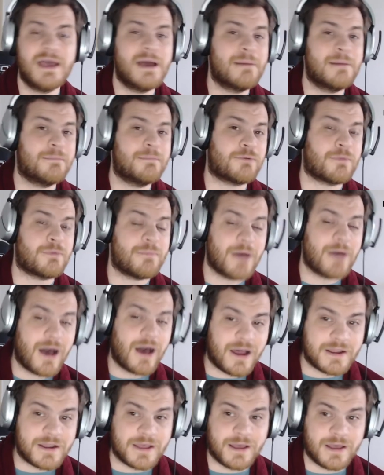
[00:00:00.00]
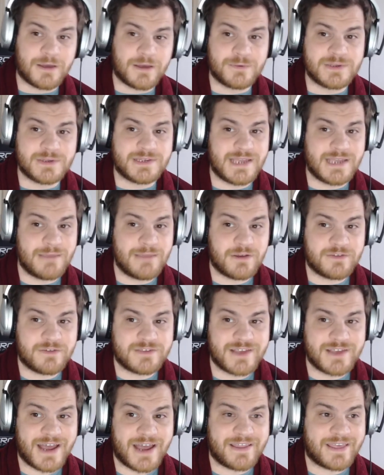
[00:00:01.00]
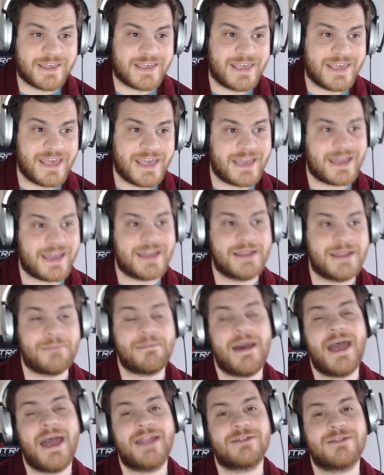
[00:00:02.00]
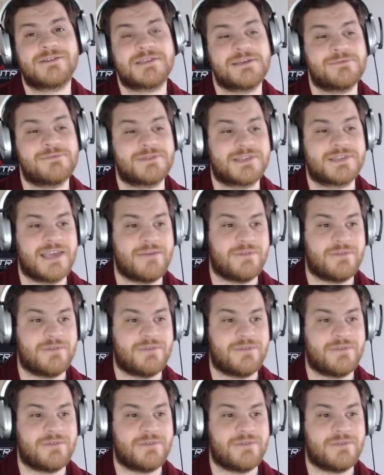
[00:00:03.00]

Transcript: but Rapana was deemed offside at the kick and a penalty was given.